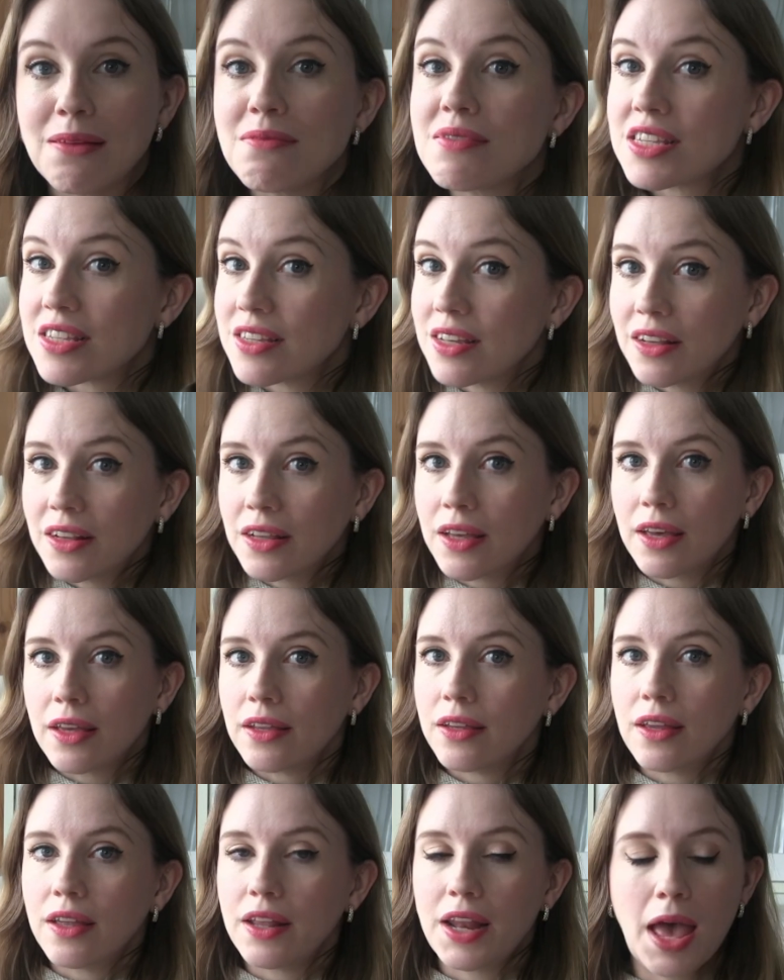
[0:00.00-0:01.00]
still
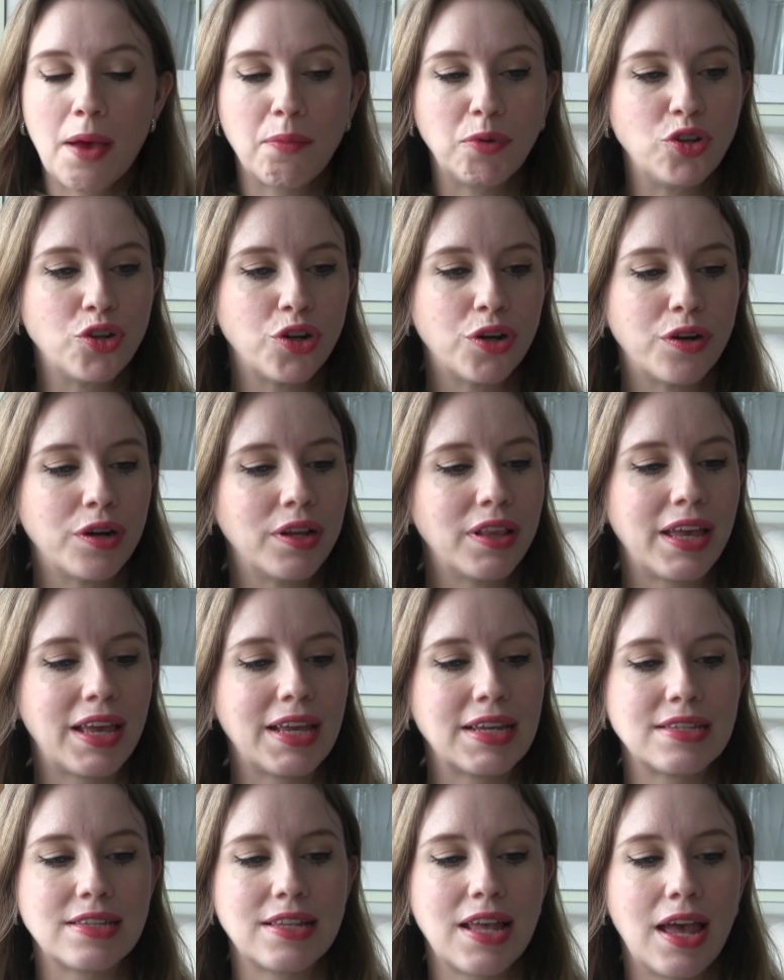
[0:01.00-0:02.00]
an amateur, like
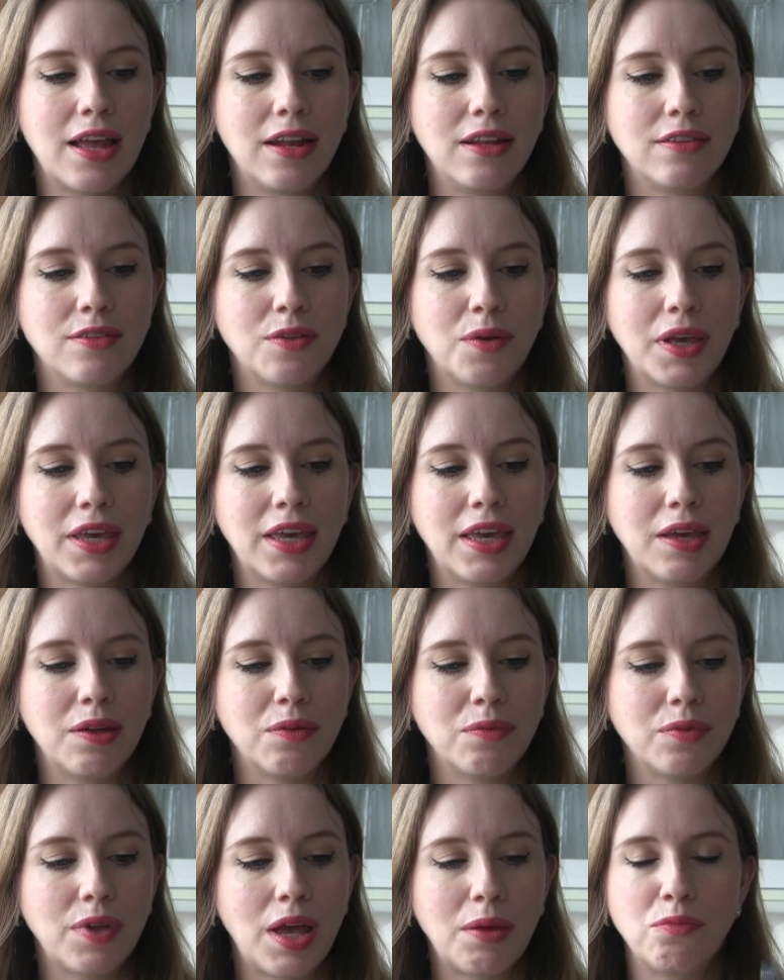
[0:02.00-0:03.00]
I said, so
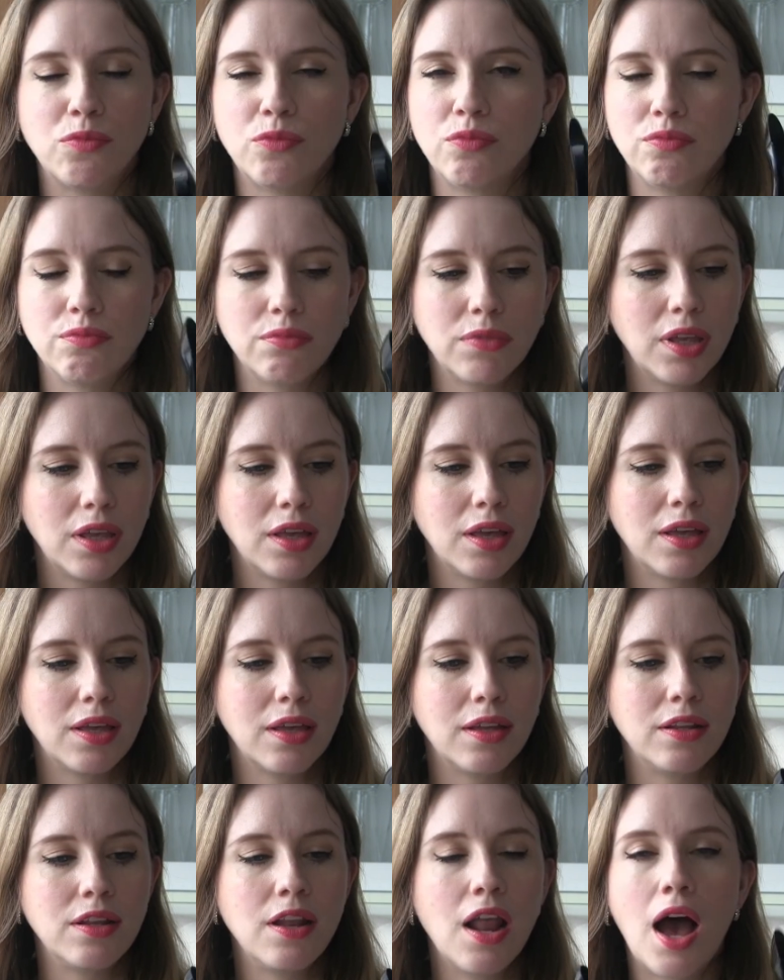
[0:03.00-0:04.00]
I'm
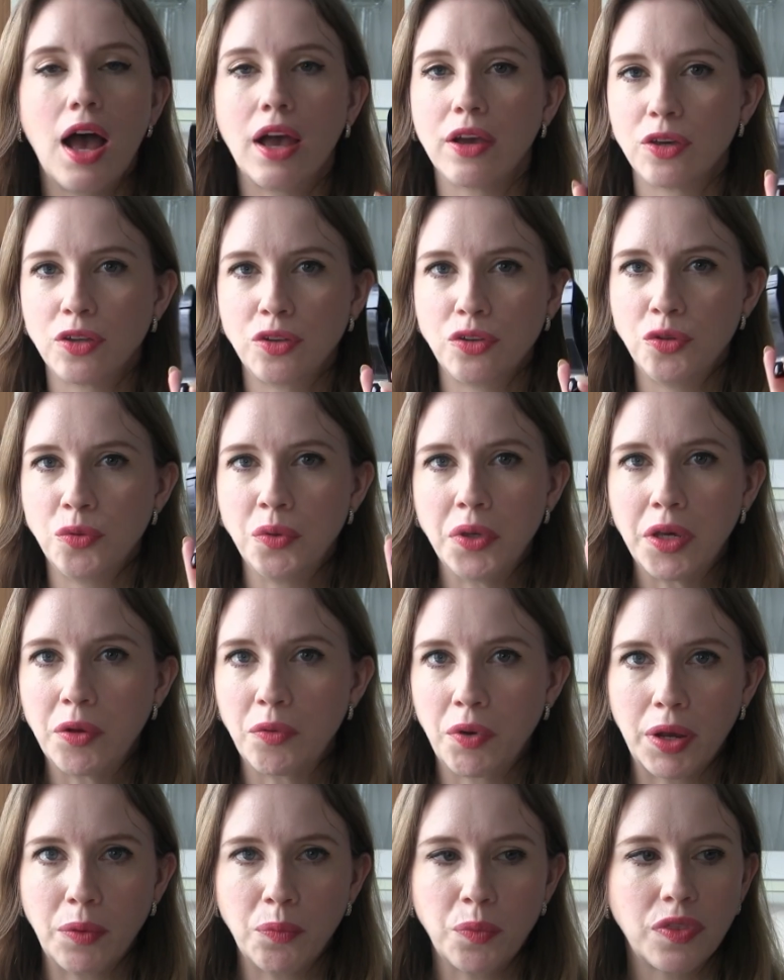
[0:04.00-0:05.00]
not doing
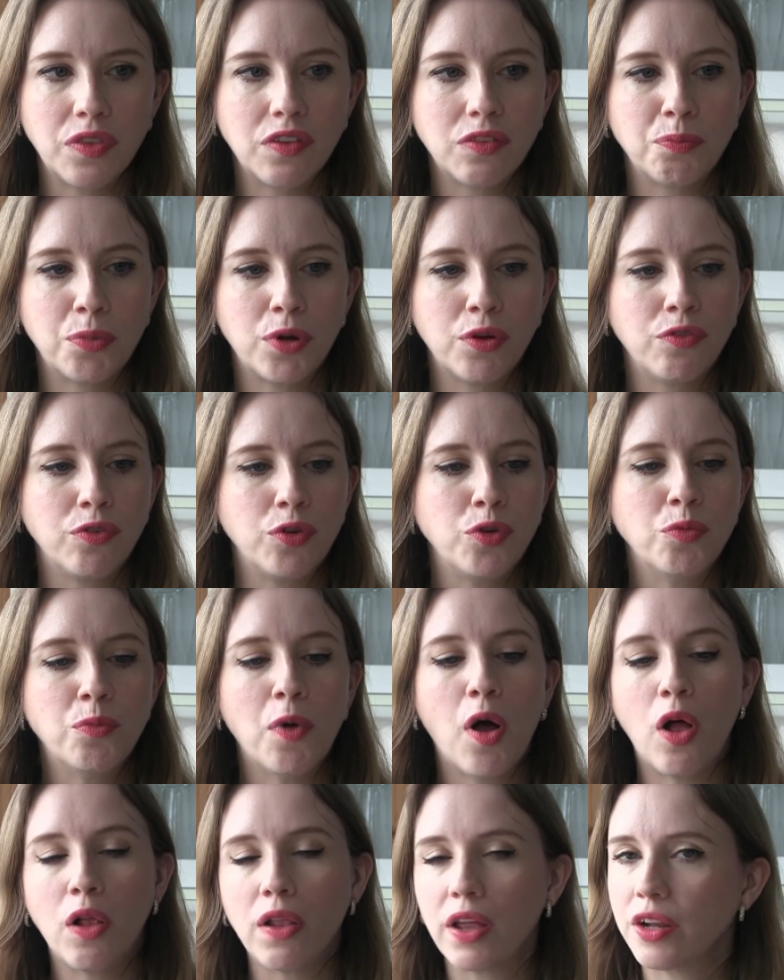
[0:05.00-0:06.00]
great with this perfume.
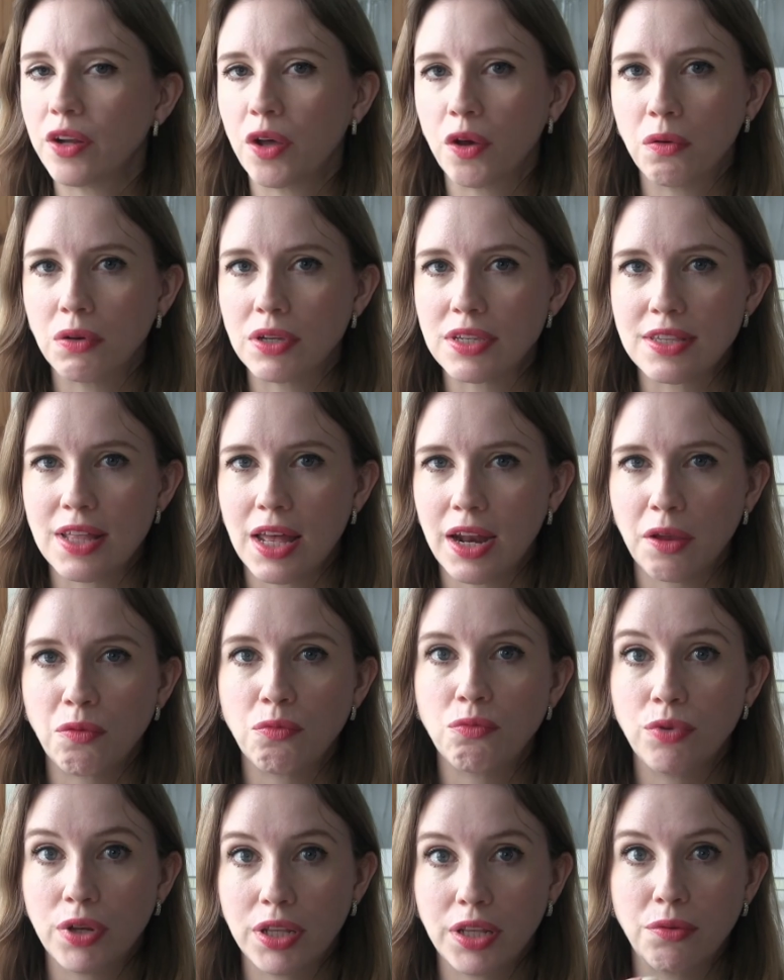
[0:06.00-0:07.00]
All I know is that I
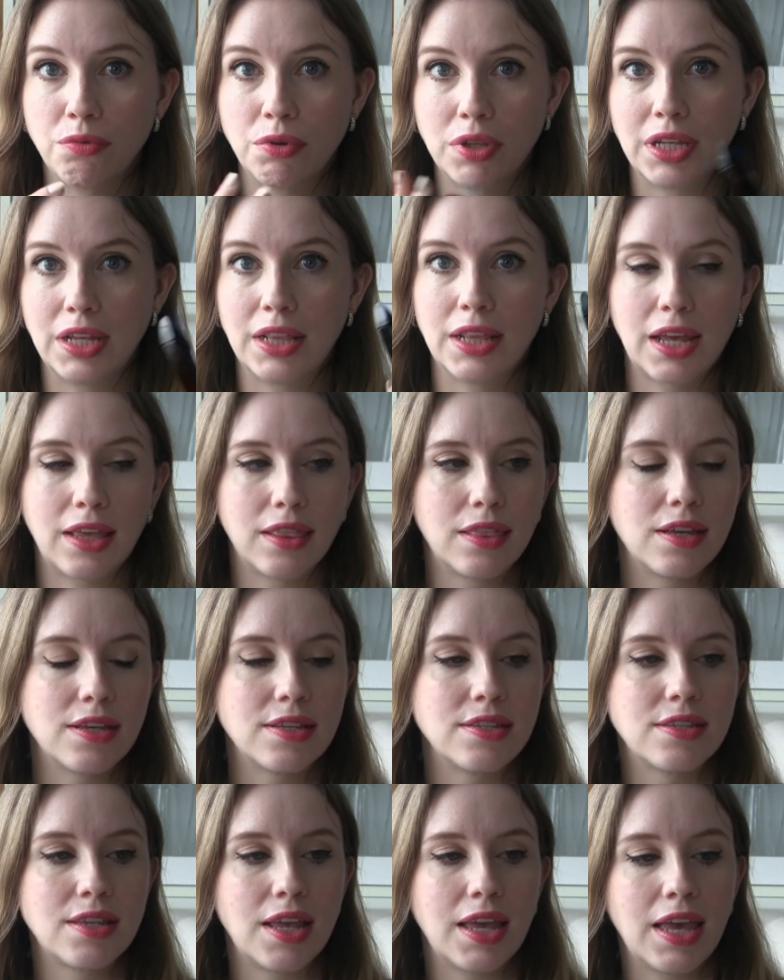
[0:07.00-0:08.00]
really, really like
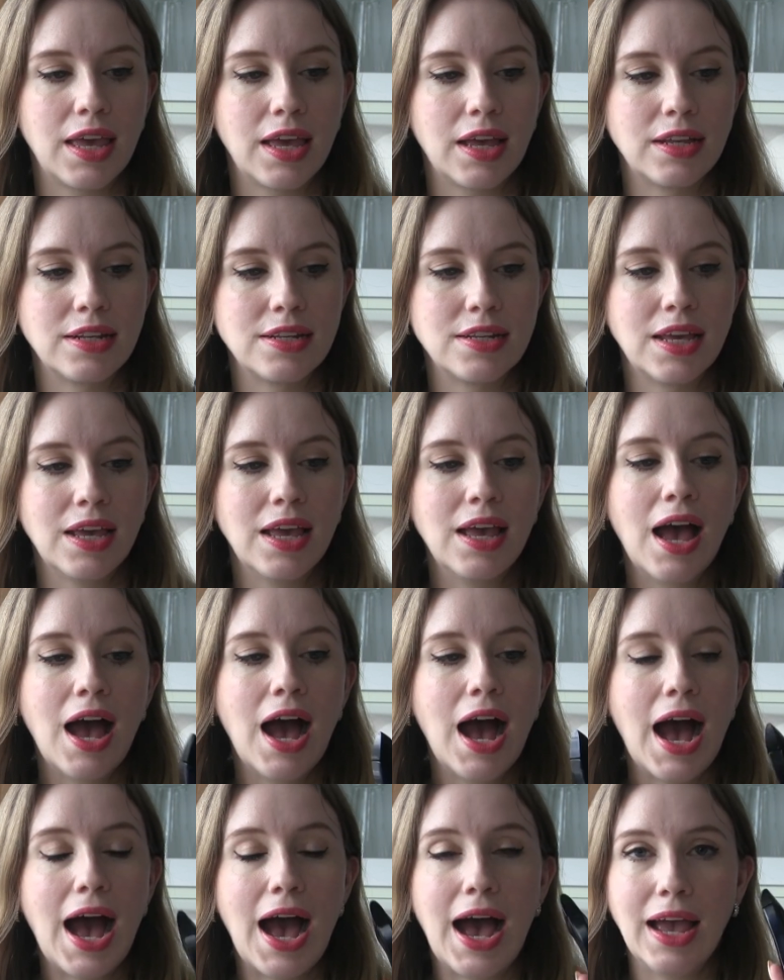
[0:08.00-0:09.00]
this, and
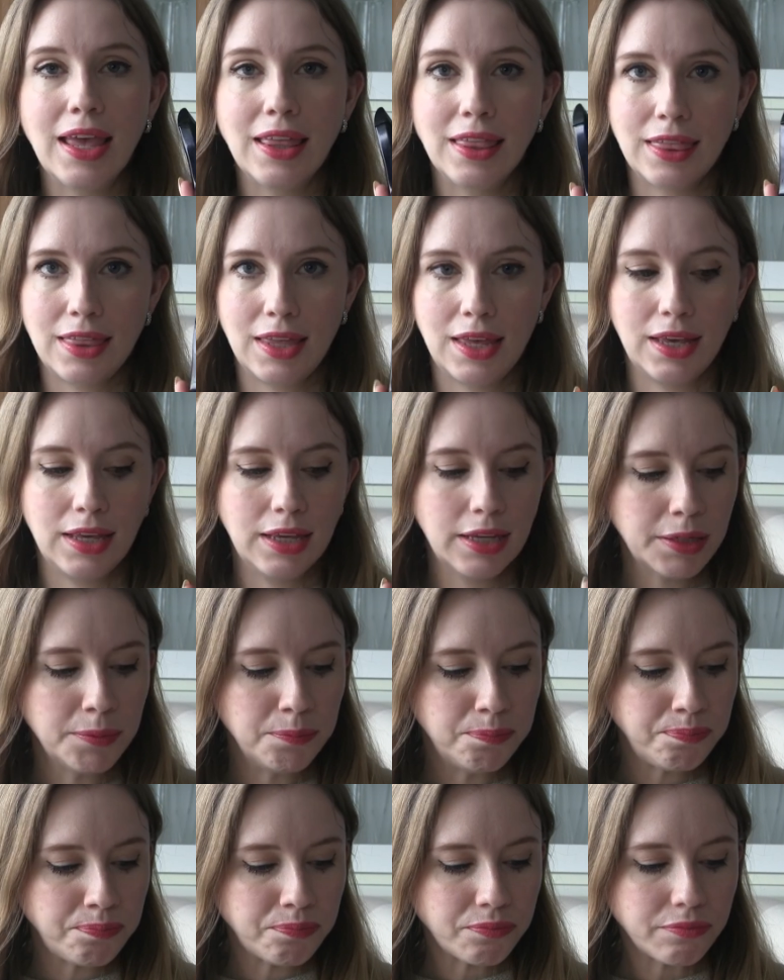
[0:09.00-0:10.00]
I think
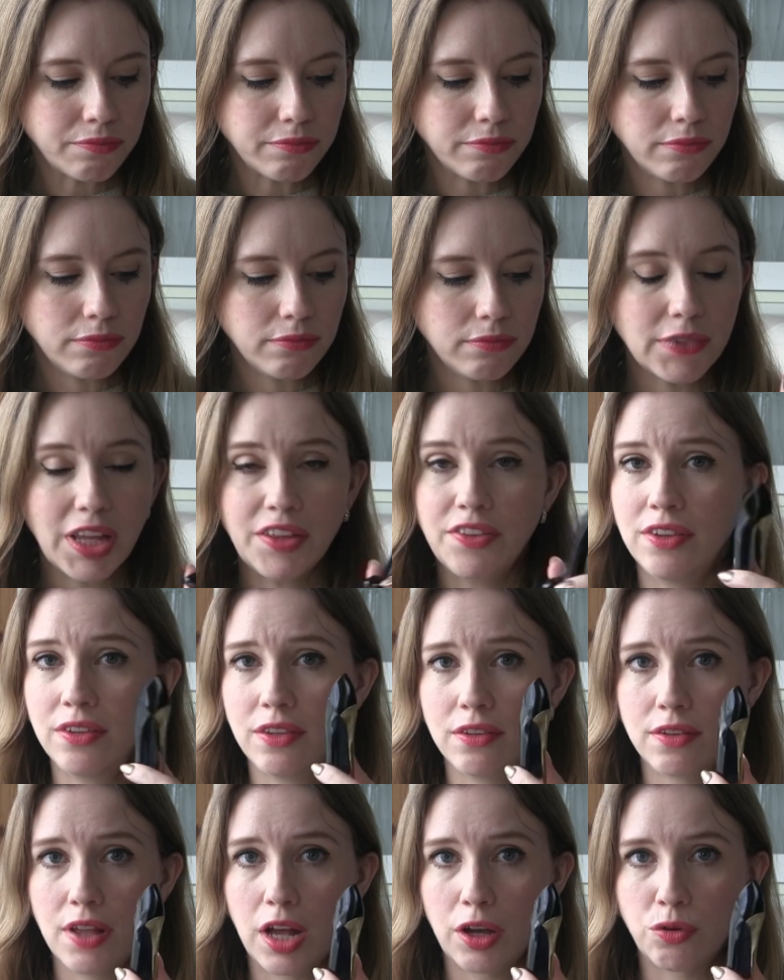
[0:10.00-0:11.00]
this
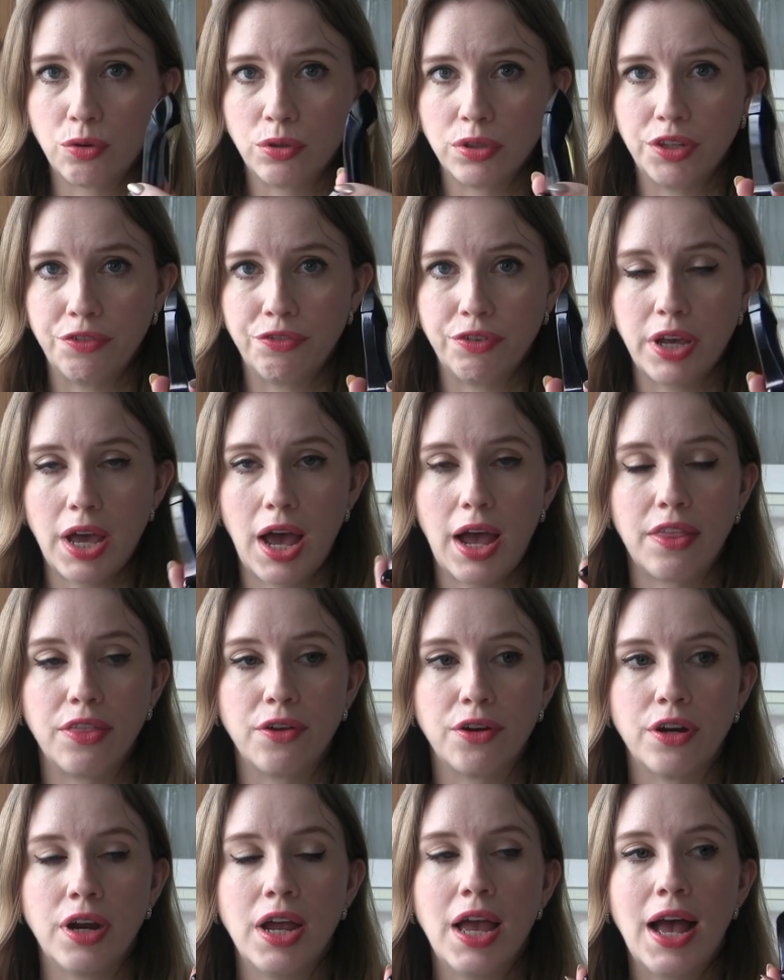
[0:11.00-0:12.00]
is not cruelty-free
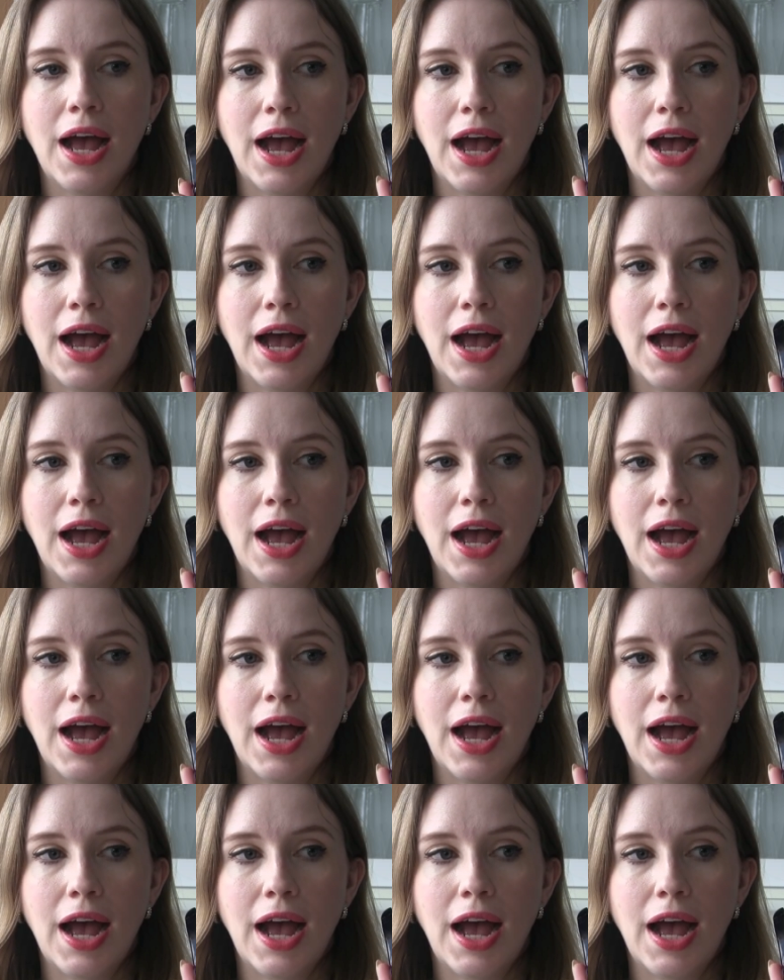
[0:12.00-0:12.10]
either.